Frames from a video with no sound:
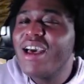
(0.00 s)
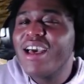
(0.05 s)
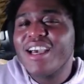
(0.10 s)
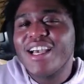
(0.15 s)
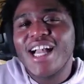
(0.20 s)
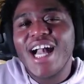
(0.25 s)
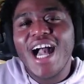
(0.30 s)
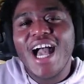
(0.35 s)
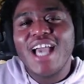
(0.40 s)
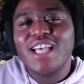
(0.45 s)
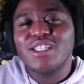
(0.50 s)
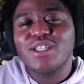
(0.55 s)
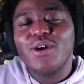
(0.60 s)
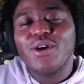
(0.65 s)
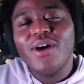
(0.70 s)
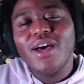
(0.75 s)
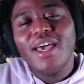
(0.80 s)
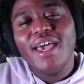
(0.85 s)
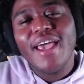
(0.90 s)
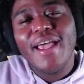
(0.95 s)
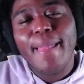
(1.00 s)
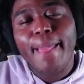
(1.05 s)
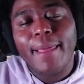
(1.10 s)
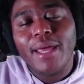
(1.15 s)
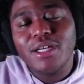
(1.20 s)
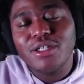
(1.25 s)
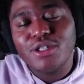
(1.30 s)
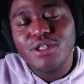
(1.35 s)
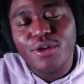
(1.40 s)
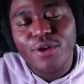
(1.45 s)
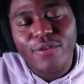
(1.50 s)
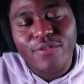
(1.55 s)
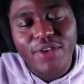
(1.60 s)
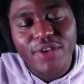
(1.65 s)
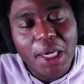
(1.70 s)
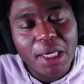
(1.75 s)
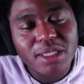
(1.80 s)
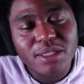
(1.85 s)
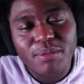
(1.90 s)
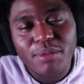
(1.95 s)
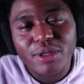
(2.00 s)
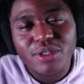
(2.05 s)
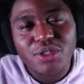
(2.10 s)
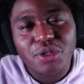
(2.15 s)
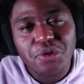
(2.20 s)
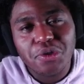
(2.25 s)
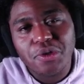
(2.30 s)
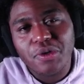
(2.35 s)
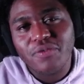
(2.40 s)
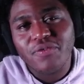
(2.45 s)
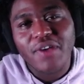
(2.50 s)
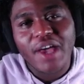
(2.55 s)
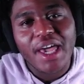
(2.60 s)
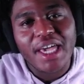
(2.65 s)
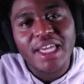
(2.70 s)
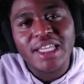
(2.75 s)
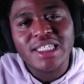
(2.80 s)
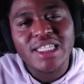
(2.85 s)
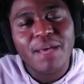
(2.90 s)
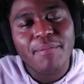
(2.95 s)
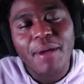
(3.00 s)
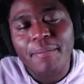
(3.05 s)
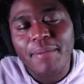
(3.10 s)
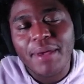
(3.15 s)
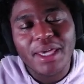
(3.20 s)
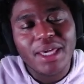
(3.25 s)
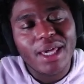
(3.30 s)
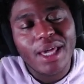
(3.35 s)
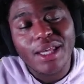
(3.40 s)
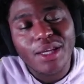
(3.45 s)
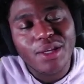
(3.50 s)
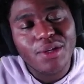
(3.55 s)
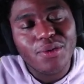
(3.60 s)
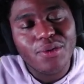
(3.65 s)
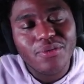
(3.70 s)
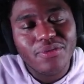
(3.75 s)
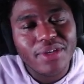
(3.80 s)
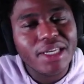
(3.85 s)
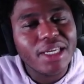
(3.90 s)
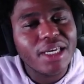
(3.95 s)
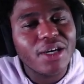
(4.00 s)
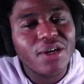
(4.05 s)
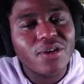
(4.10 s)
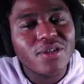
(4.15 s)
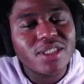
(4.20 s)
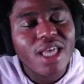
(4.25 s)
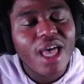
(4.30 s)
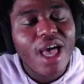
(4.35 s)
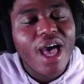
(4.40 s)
Guys, go ahead and hit your notification bell so you're notified anytime I make any new videos.